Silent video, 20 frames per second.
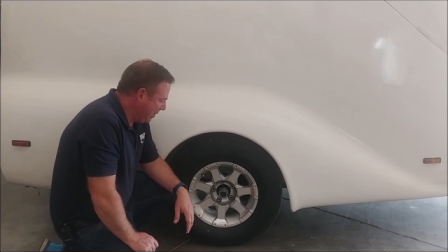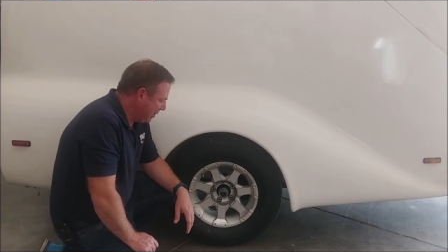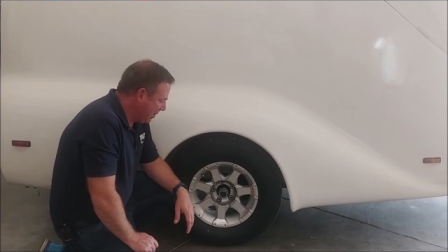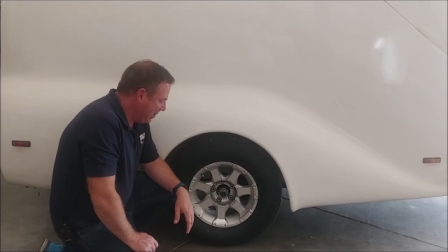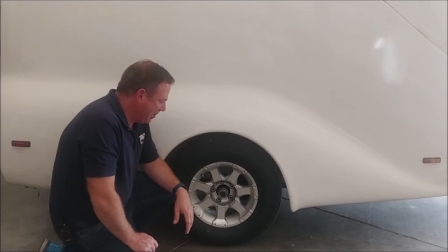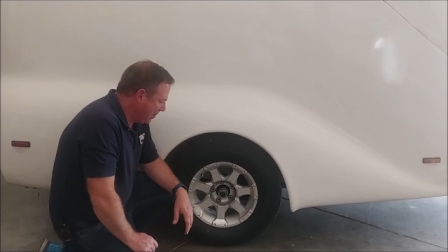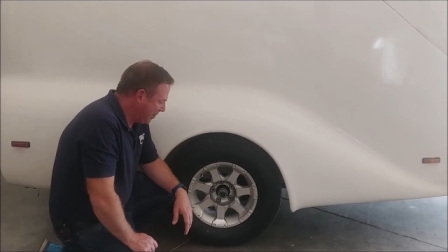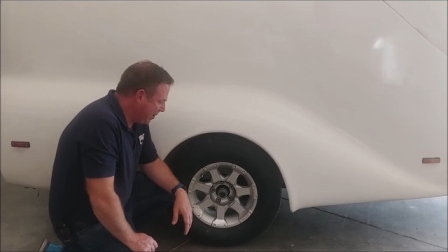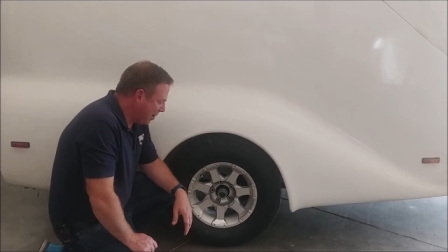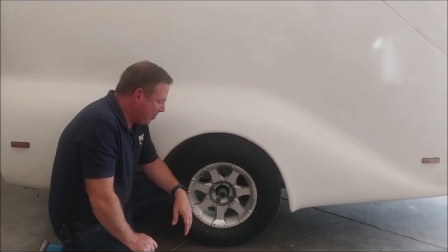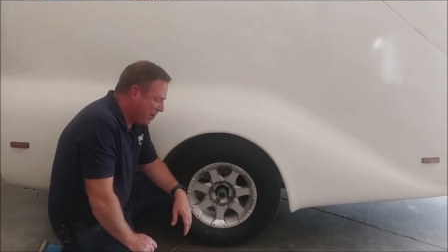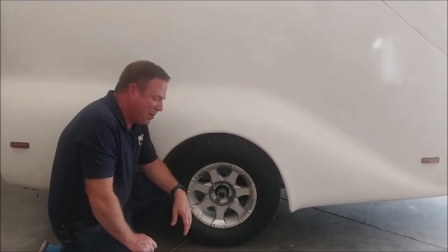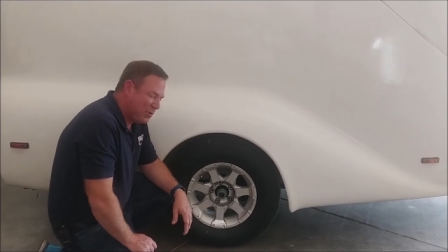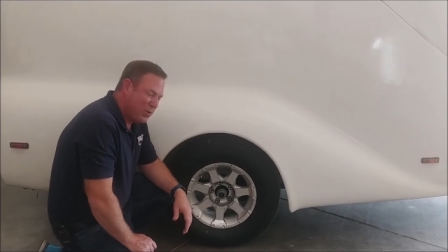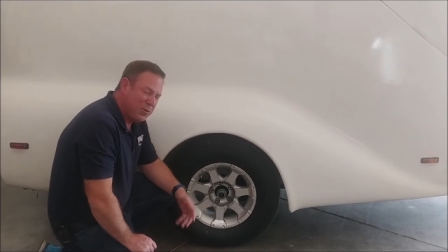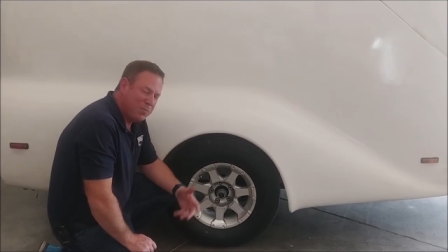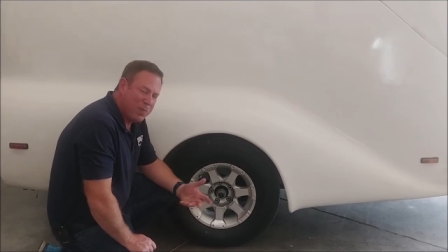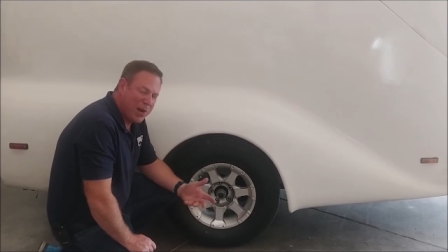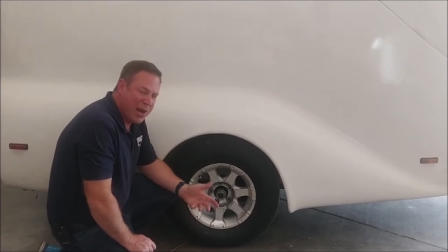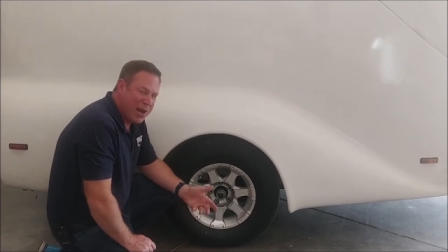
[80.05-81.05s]
Uh, a lot of people
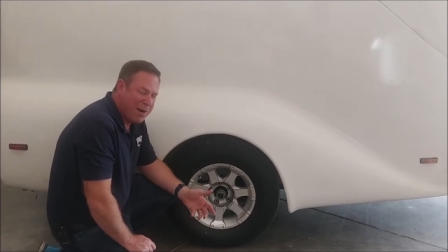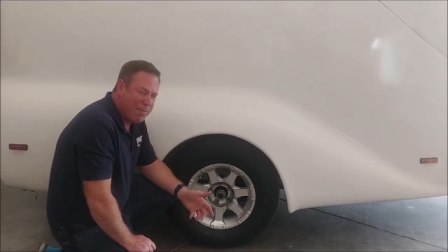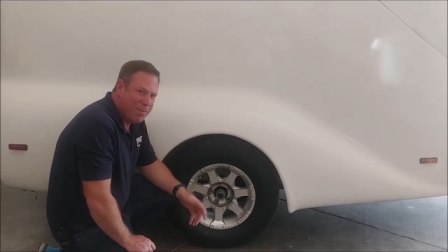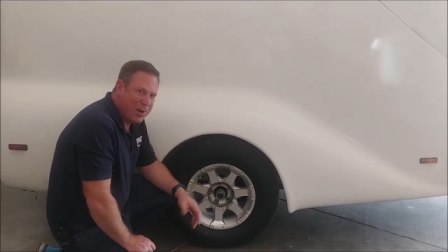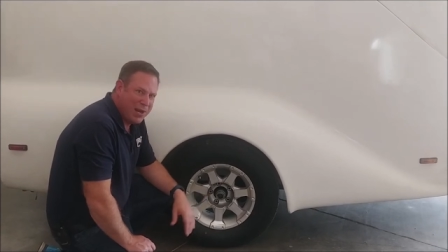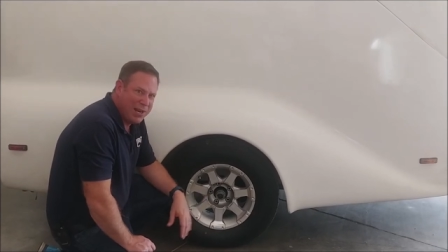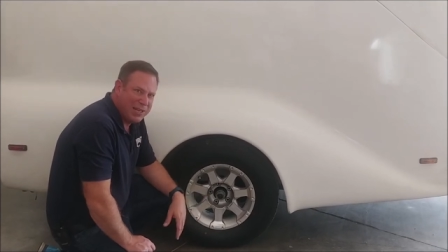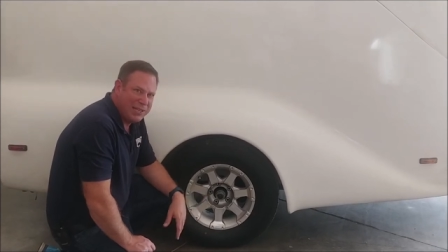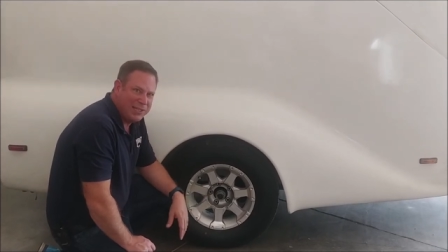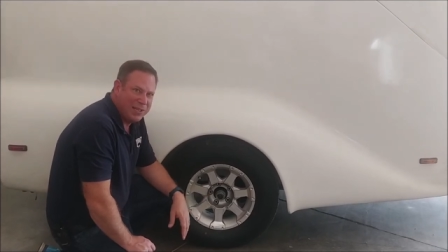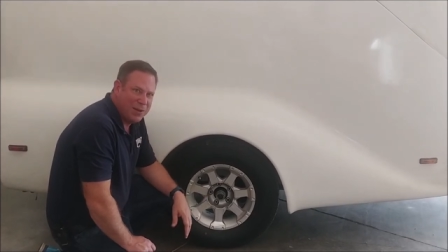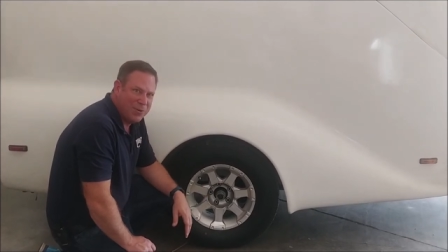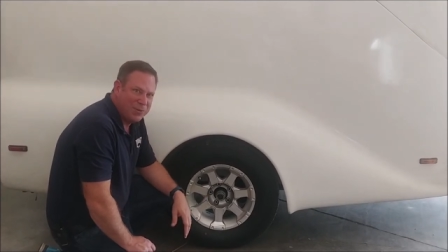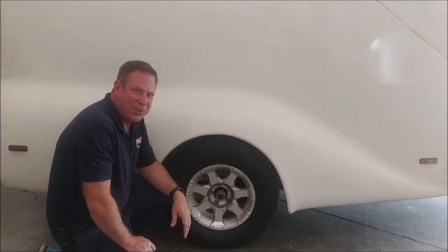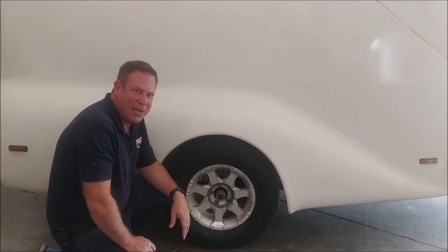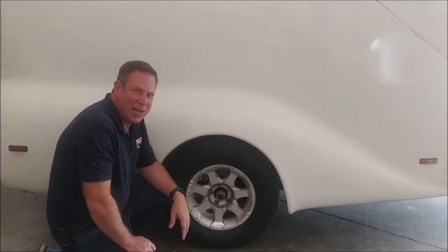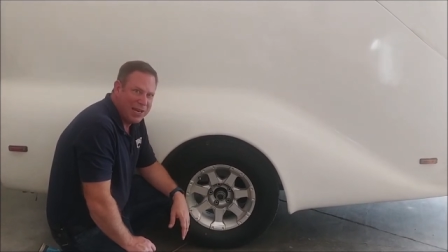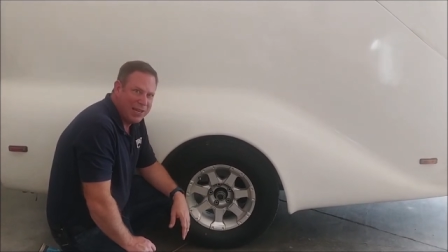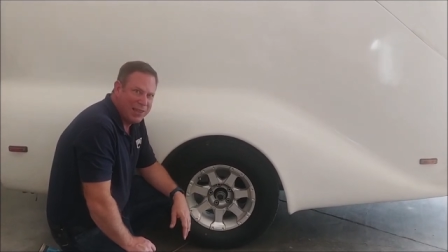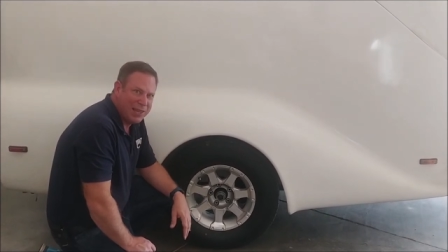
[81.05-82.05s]
use bearing buddies and those
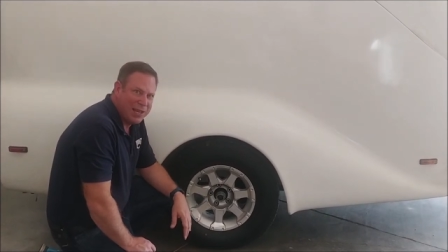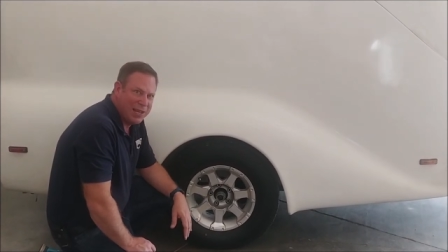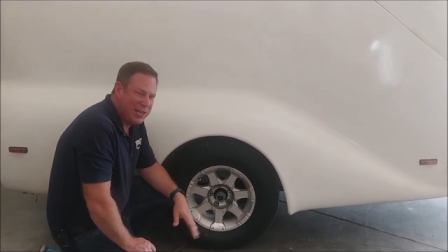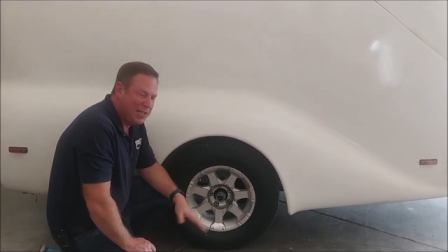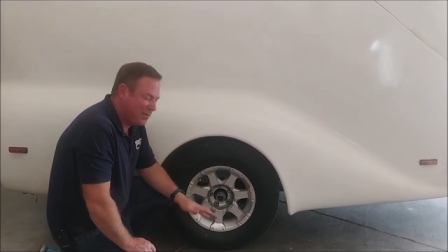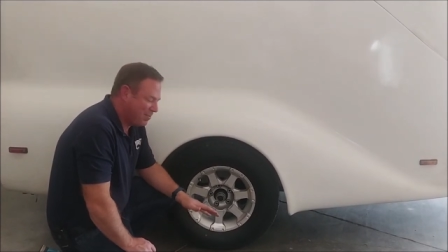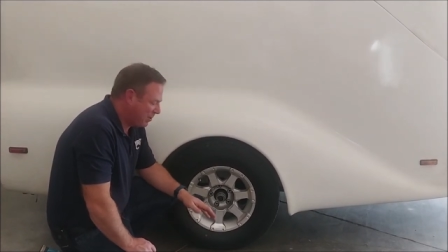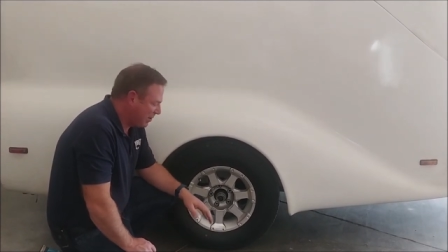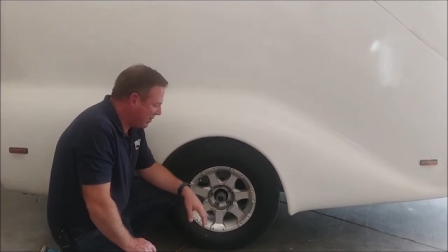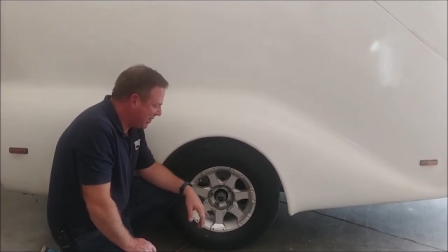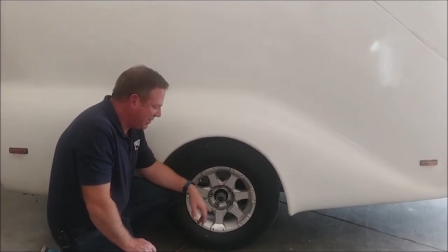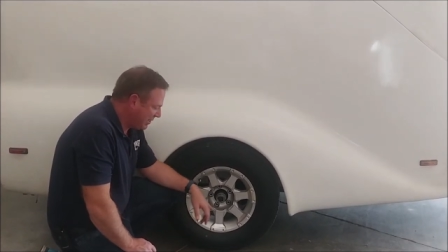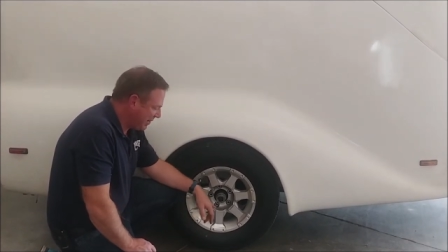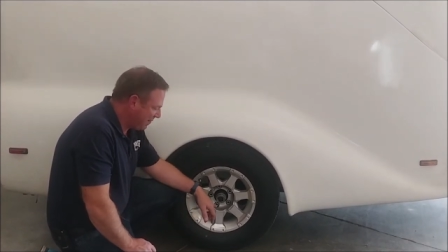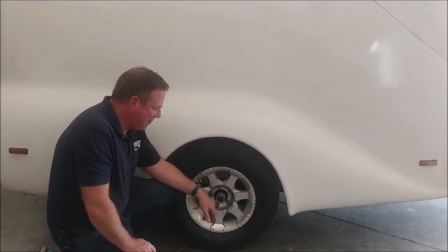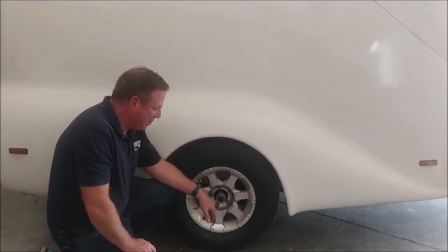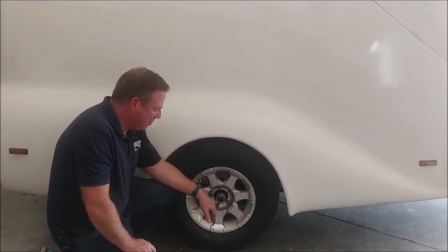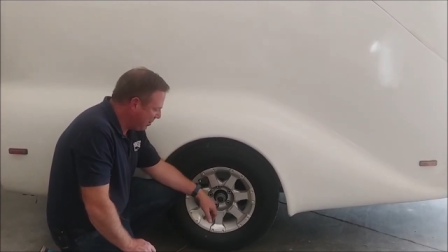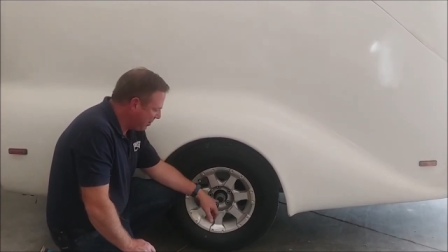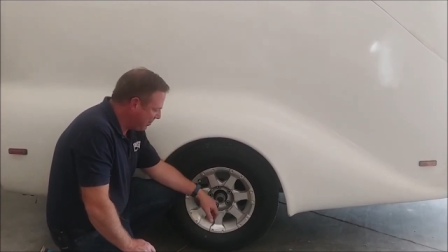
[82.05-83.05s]
kind of things, but these
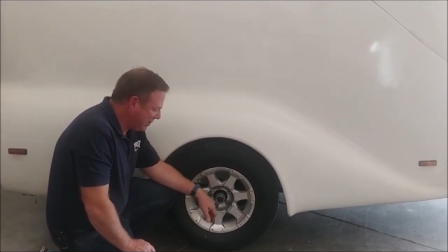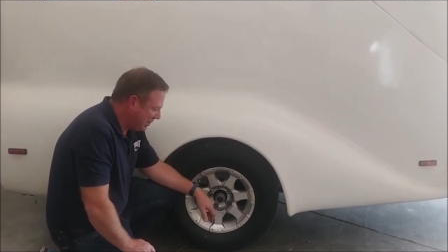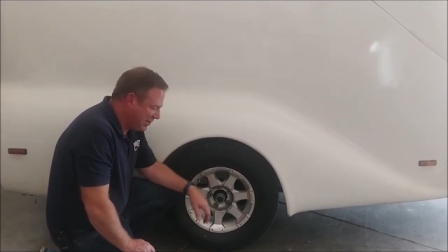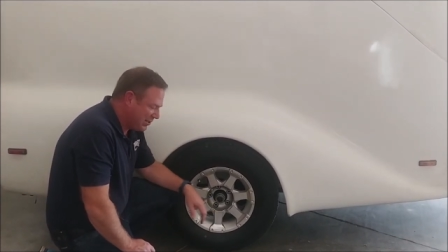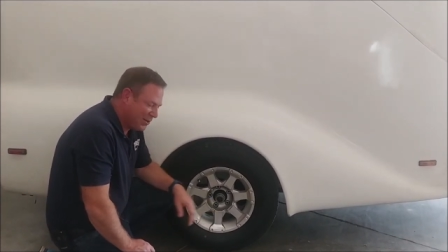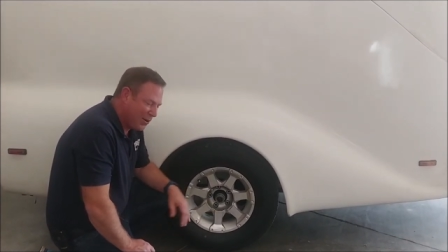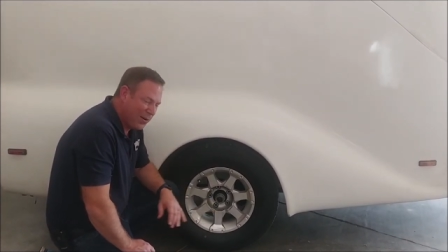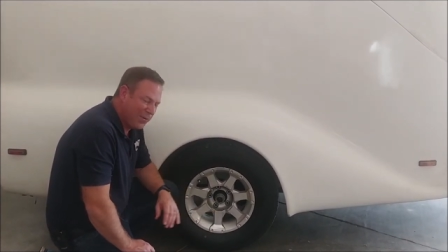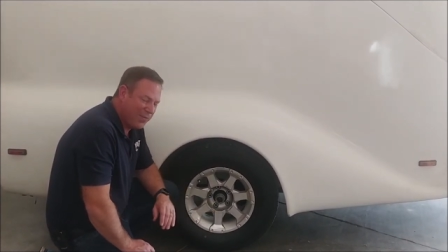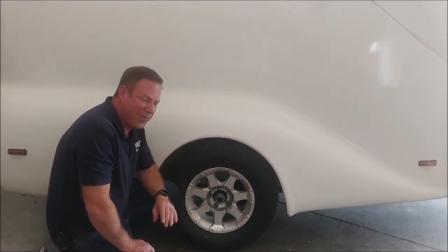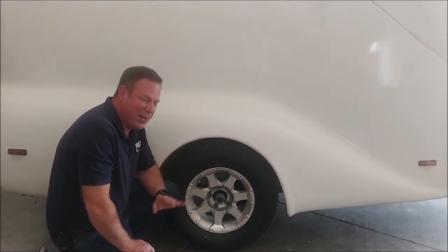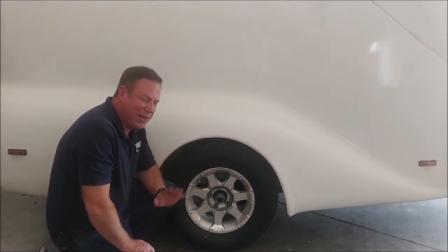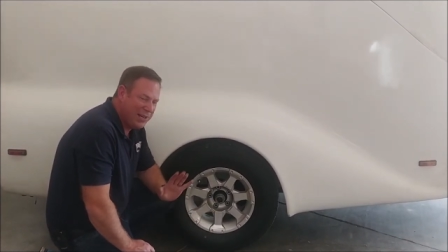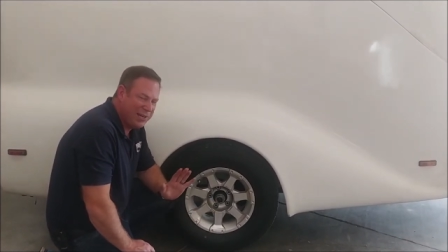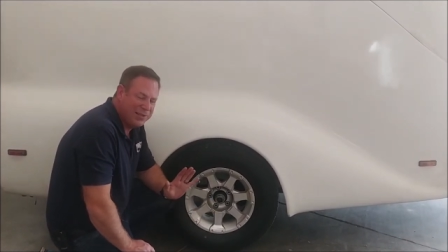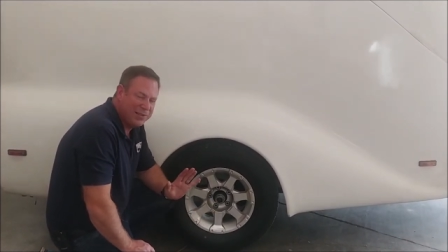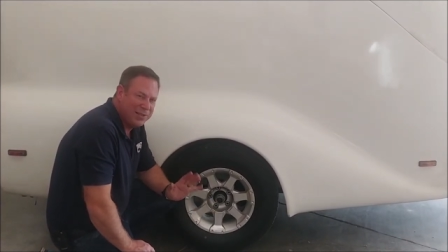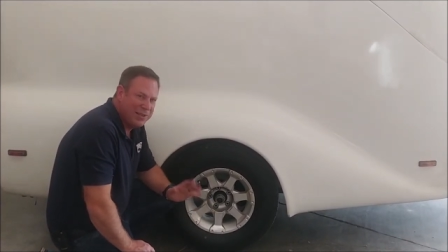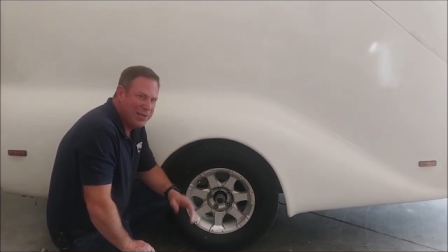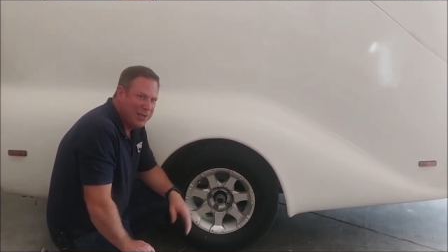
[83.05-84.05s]
have the built-in Zerk
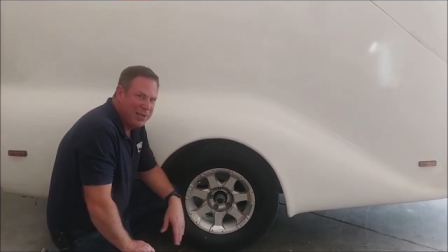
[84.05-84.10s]
fittings.